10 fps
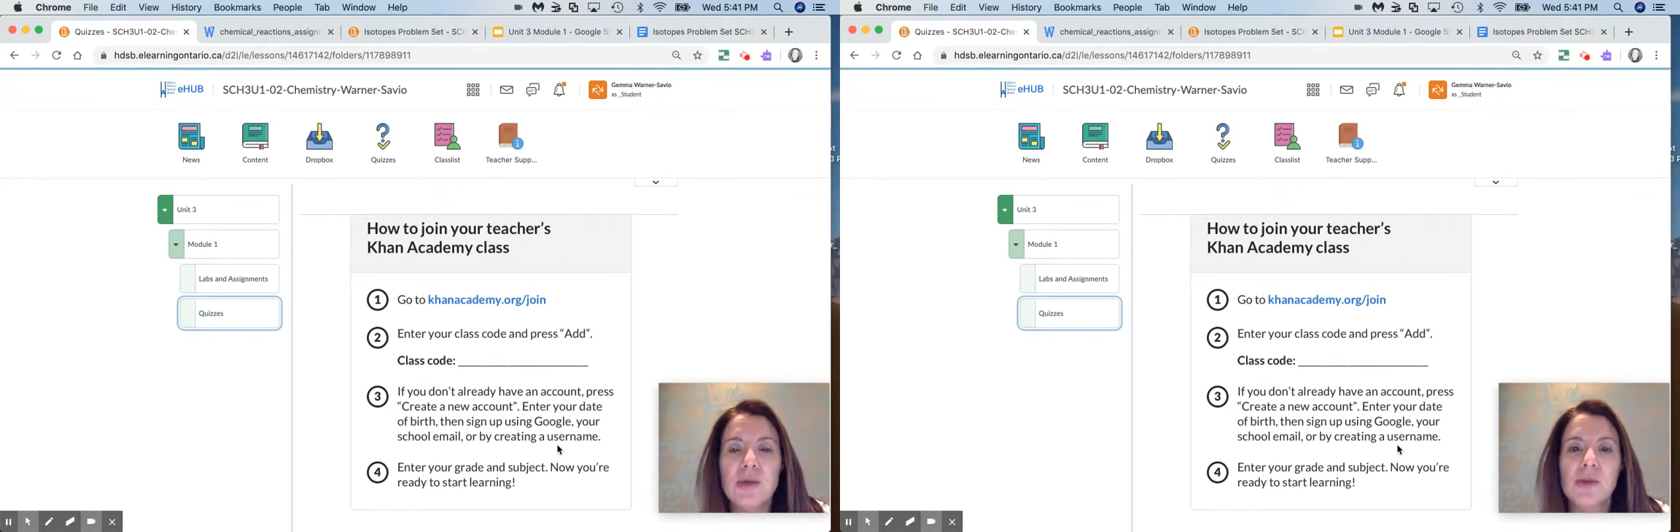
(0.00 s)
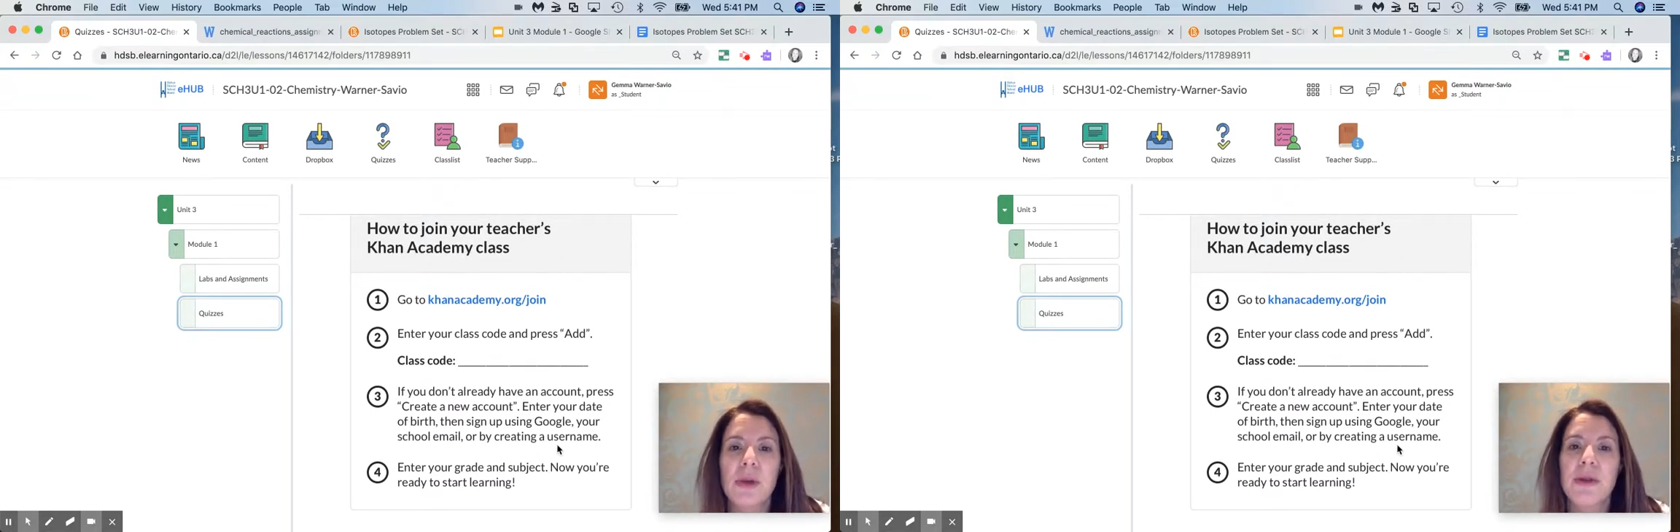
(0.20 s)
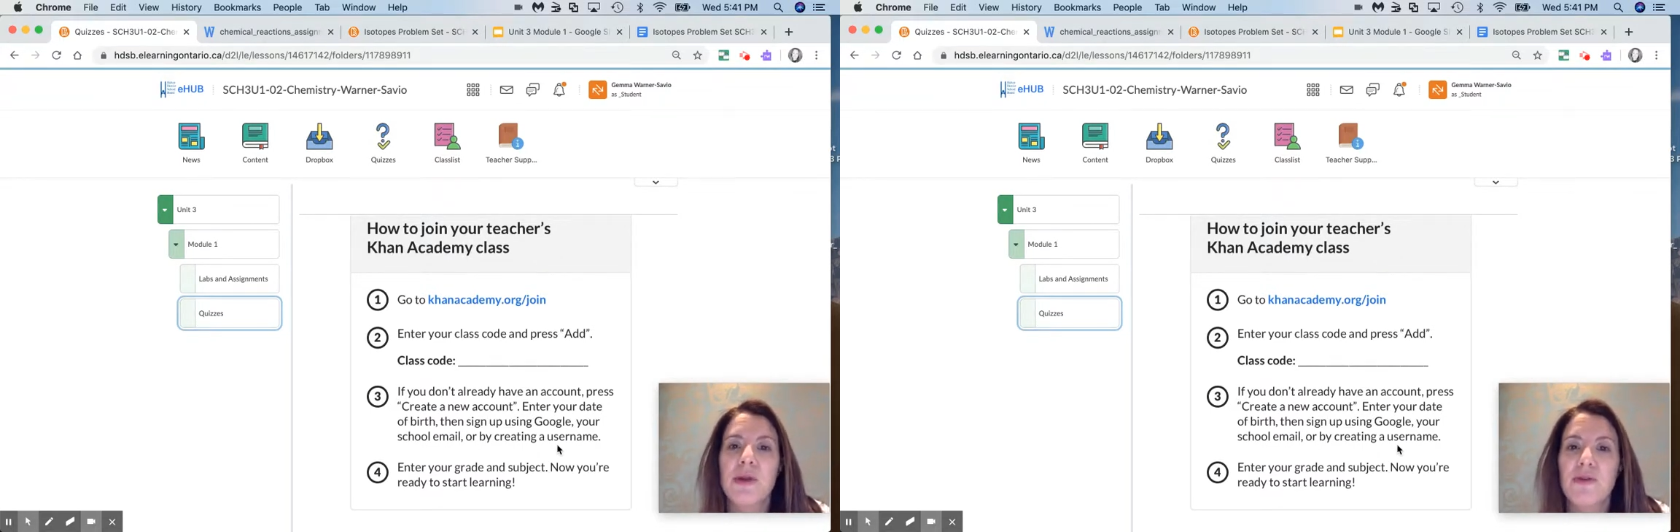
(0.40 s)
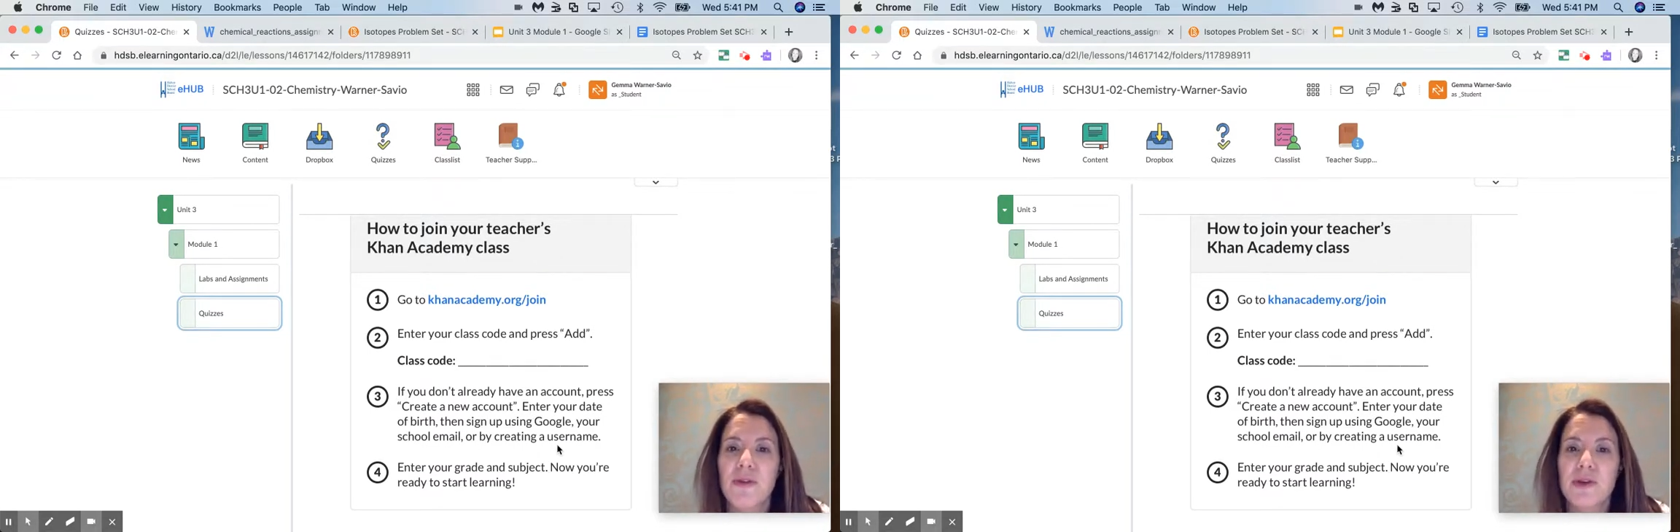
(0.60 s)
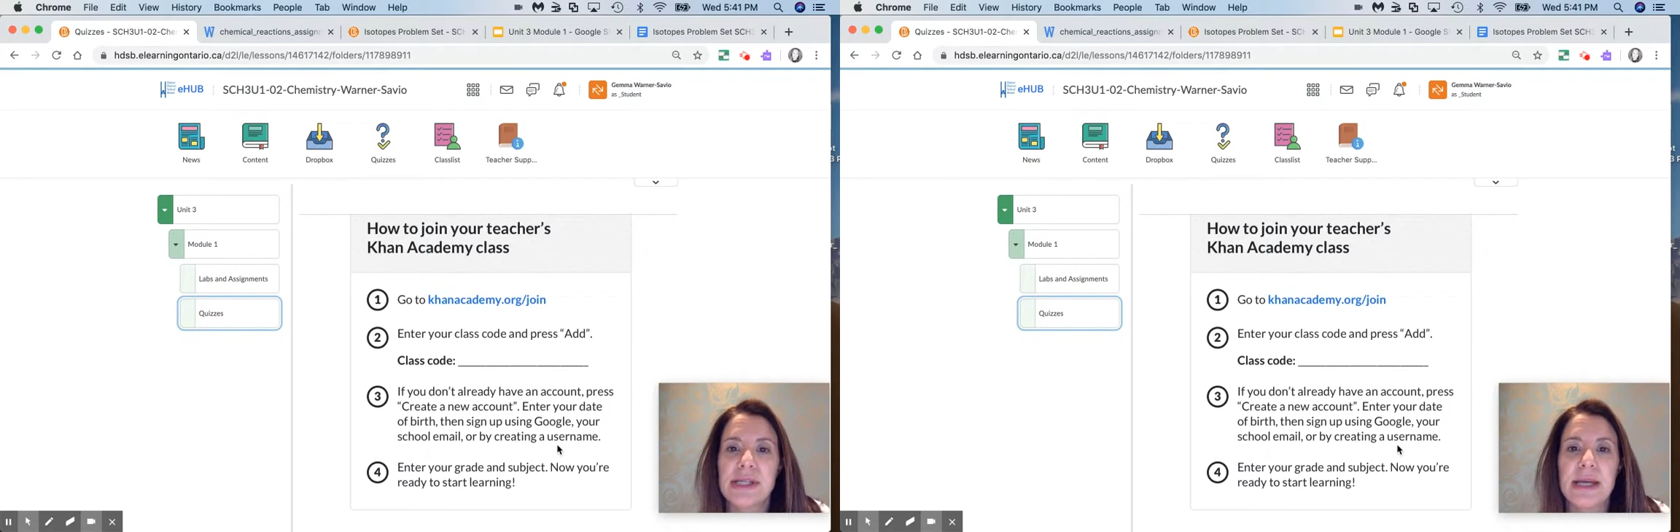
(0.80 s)
So maybe your
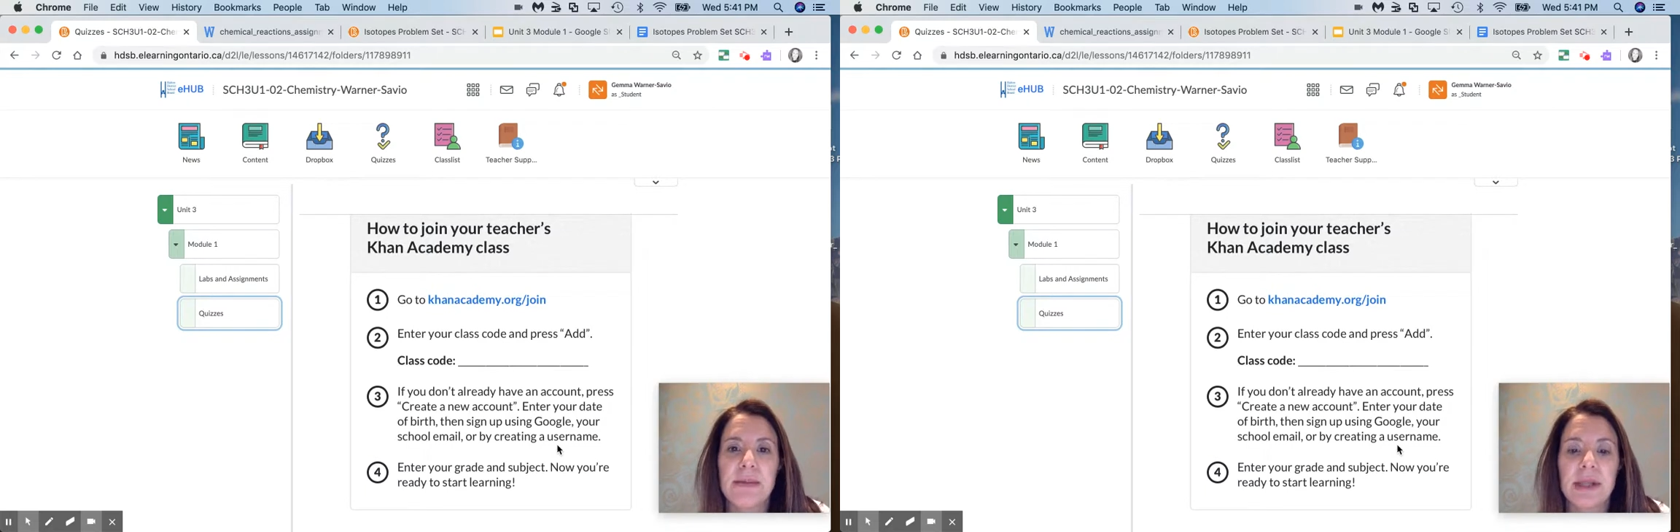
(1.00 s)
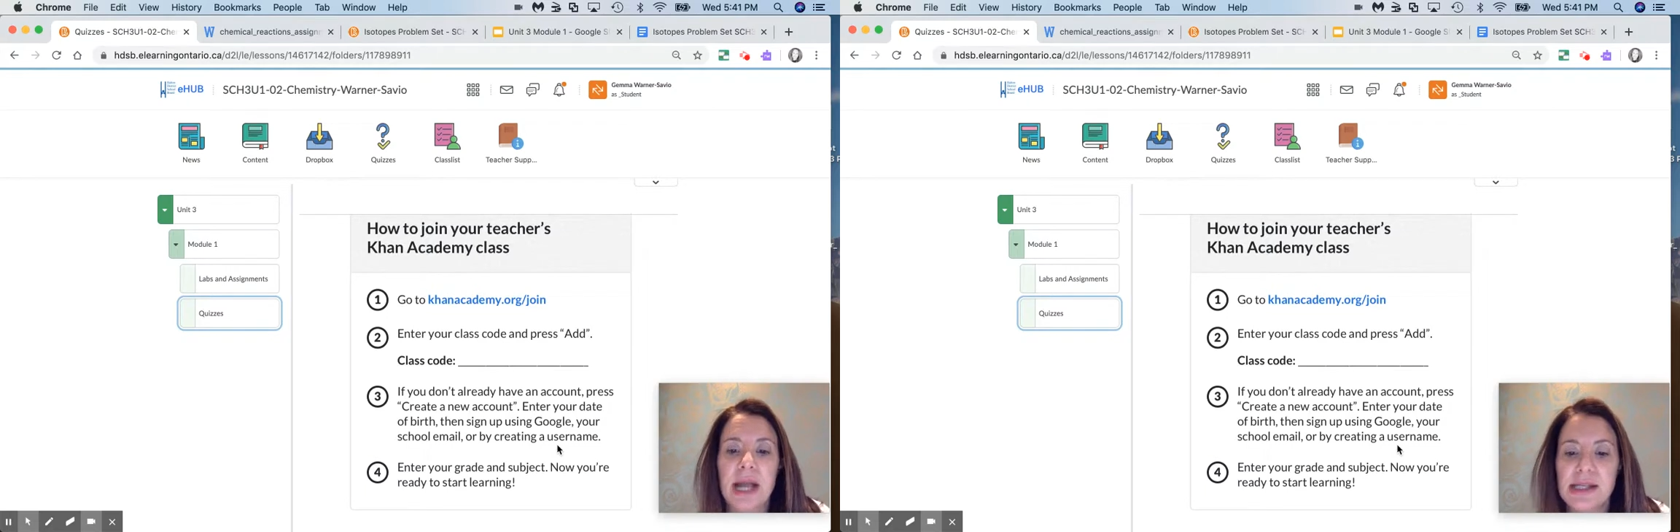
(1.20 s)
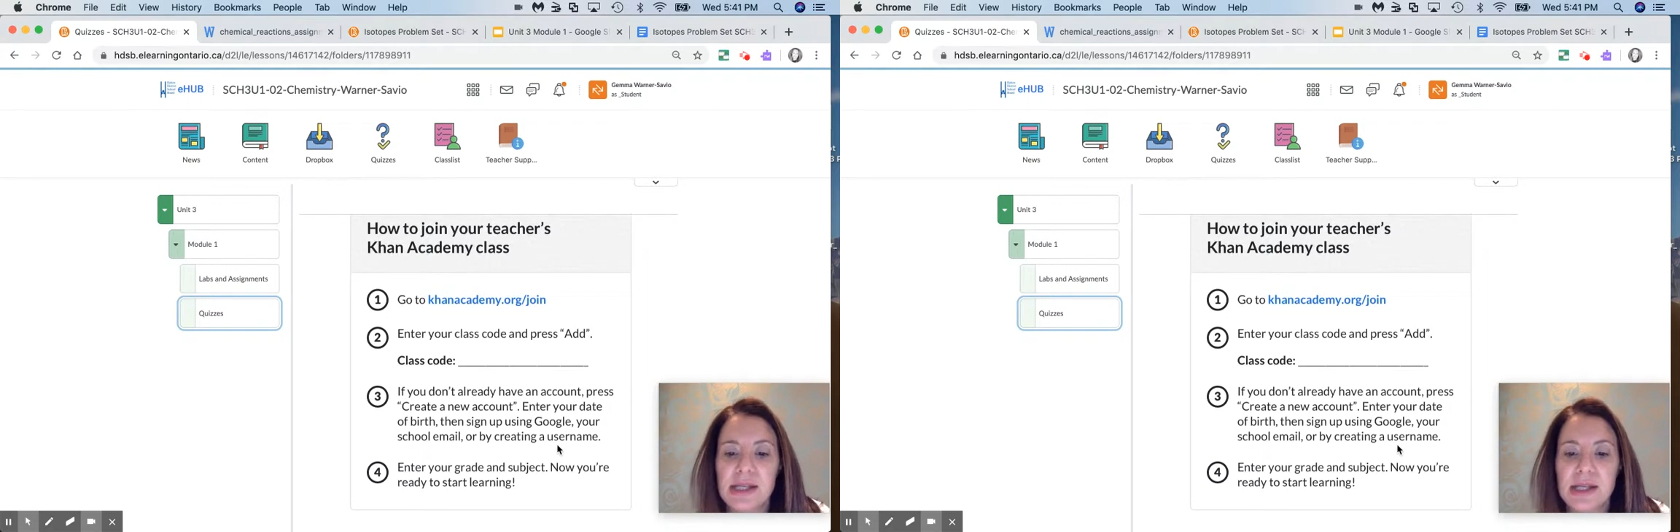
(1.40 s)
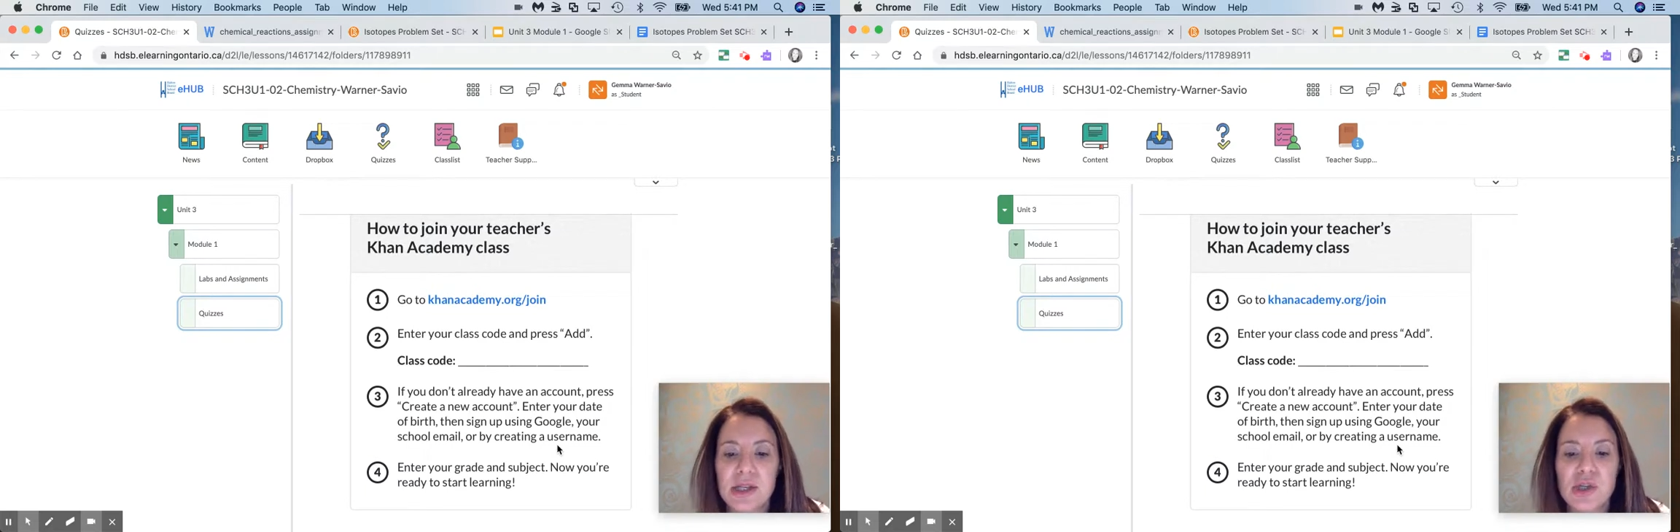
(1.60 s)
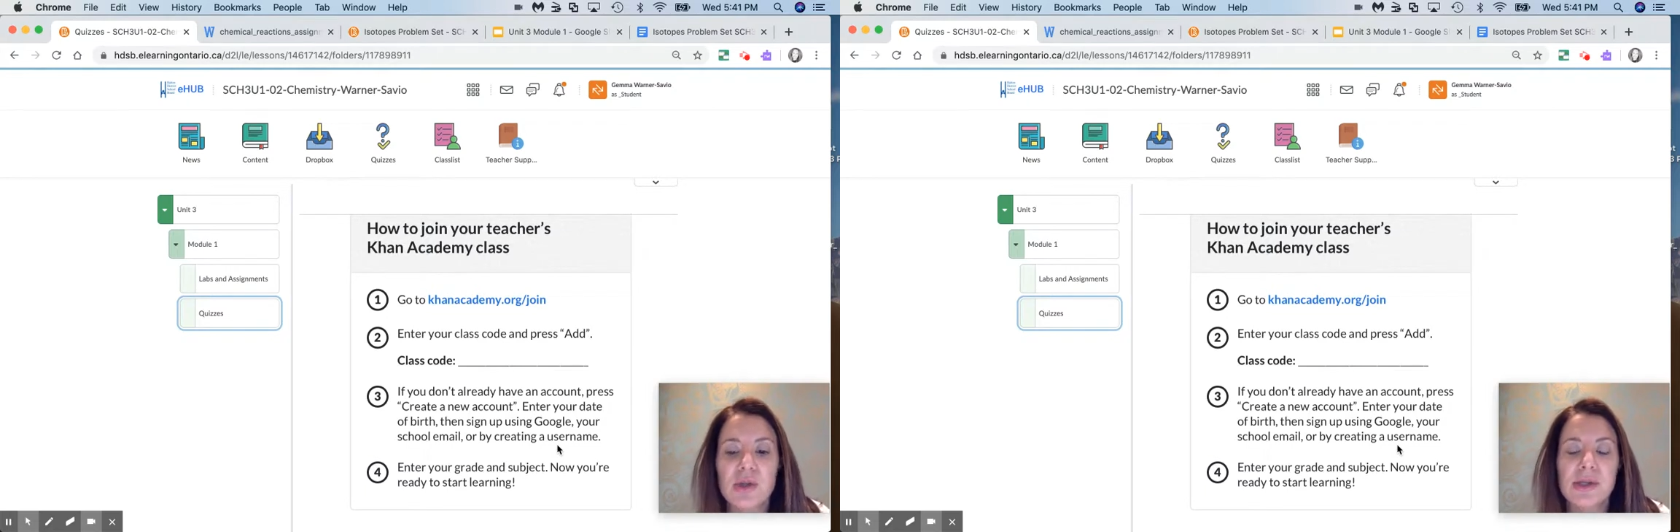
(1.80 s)
first name and last initial